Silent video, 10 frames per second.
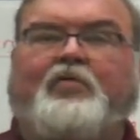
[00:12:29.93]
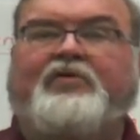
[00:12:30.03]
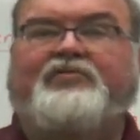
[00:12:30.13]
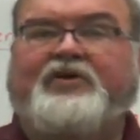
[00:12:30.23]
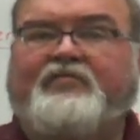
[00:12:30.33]

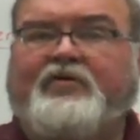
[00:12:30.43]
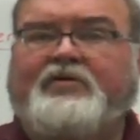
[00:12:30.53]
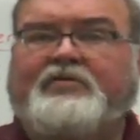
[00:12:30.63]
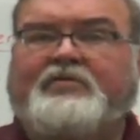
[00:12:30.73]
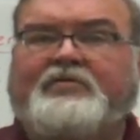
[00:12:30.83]
What's
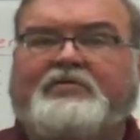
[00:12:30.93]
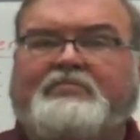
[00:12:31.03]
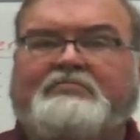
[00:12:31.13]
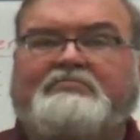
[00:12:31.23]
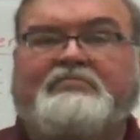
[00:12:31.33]
different?
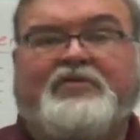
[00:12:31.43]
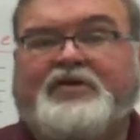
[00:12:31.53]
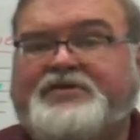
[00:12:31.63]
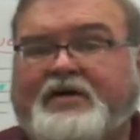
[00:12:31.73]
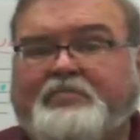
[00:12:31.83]

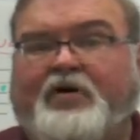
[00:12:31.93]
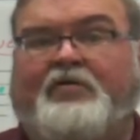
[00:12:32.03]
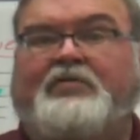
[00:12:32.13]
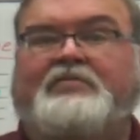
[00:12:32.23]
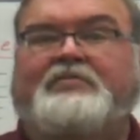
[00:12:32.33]
The
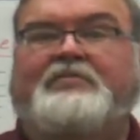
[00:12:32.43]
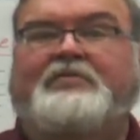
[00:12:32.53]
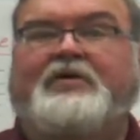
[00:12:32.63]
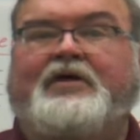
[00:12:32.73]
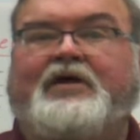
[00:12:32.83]
tempo.
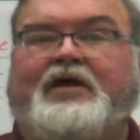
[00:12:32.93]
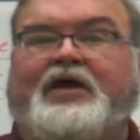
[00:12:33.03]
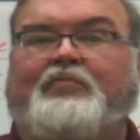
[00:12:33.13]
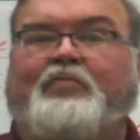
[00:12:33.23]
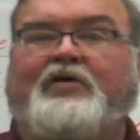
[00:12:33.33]

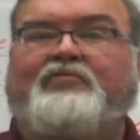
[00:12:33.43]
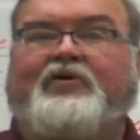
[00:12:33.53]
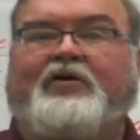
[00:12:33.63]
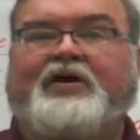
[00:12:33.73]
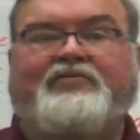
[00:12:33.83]
In one
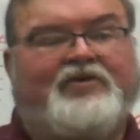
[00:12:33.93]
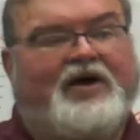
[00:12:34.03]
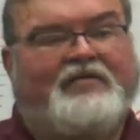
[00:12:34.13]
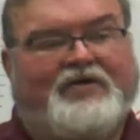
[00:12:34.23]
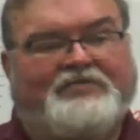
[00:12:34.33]
song, it's
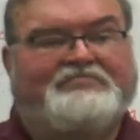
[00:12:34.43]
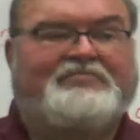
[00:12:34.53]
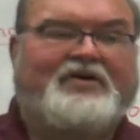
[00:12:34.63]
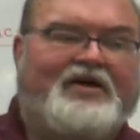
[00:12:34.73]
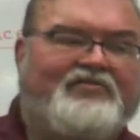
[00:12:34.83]
kind of a
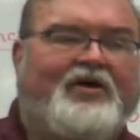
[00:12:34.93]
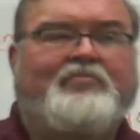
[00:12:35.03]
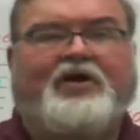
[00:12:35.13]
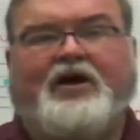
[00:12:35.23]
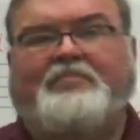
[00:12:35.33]

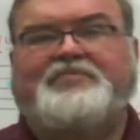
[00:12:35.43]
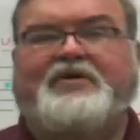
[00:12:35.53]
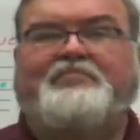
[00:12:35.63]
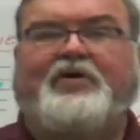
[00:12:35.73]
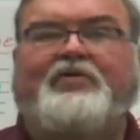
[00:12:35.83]
somewhat
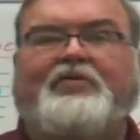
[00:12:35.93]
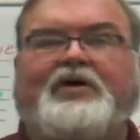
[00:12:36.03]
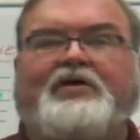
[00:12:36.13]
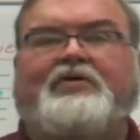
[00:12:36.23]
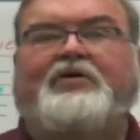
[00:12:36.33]
up-tempo,
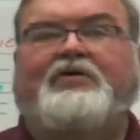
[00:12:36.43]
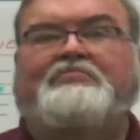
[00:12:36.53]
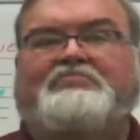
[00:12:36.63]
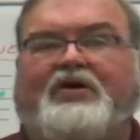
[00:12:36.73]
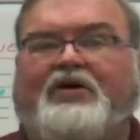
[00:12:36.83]

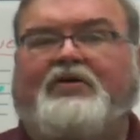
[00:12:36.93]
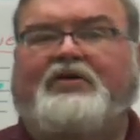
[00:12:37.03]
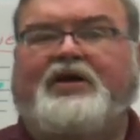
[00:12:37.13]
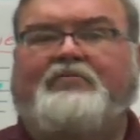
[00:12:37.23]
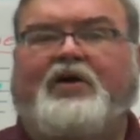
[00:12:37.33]

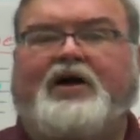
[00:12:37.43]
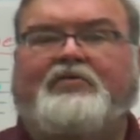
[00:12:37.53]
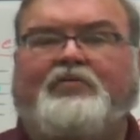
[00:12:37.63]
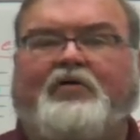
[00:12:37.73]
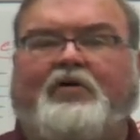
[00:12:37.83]
early rock
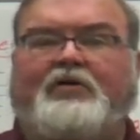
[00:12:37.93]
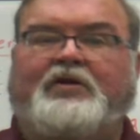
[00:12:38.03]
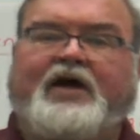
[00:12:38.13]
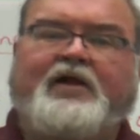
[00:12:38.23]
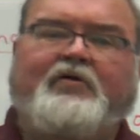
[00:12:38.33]
and roll.
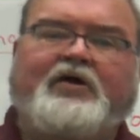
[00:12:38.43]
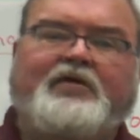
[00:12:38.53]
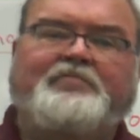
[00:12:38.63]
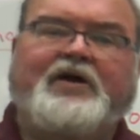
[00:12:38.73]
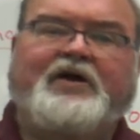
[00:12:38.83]
Later,
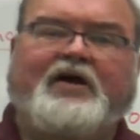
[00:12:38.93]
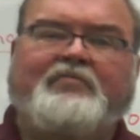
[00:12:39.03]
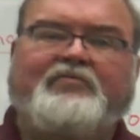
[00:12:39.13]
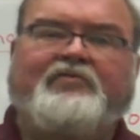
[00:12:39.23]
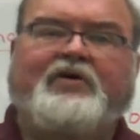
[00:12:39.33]
it
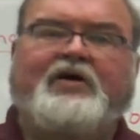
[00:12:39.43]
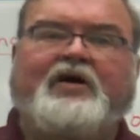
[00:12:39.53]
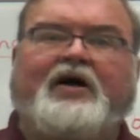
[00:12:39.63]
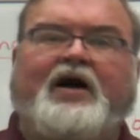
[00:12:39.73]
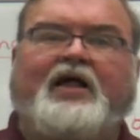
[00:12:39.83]
becomes
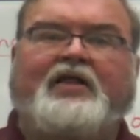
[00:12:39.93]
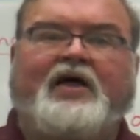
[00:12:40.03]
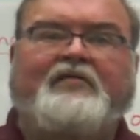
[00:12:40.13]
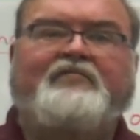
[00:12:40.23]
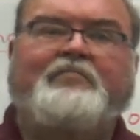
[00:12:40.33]
a
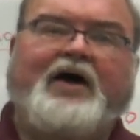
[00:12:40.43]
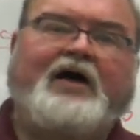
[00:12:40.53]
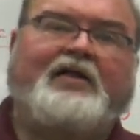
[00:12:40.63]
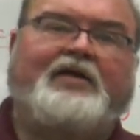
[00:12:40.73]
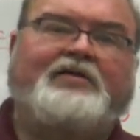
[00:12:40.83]
love
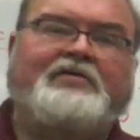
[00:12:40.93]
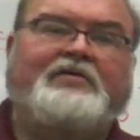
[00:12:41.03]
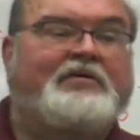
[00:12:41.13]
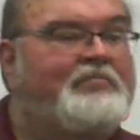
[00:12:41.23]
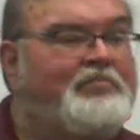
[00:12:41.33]
ballad,
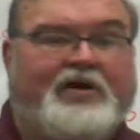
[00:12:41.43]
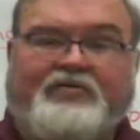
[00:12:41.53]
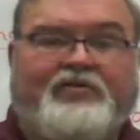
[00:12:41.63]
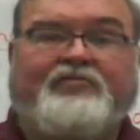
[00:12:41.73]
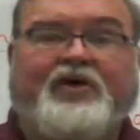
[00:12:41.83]
but
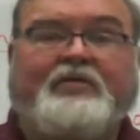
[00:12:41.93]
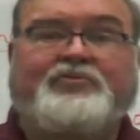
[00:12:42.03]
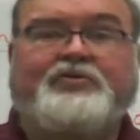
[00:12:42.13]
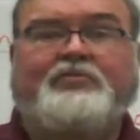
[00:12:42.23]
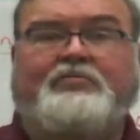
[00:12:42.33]
it's the
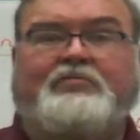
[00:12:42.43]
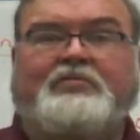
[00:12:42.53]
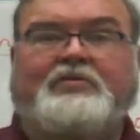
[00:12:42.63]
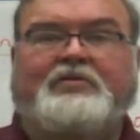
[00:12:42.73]
same tune.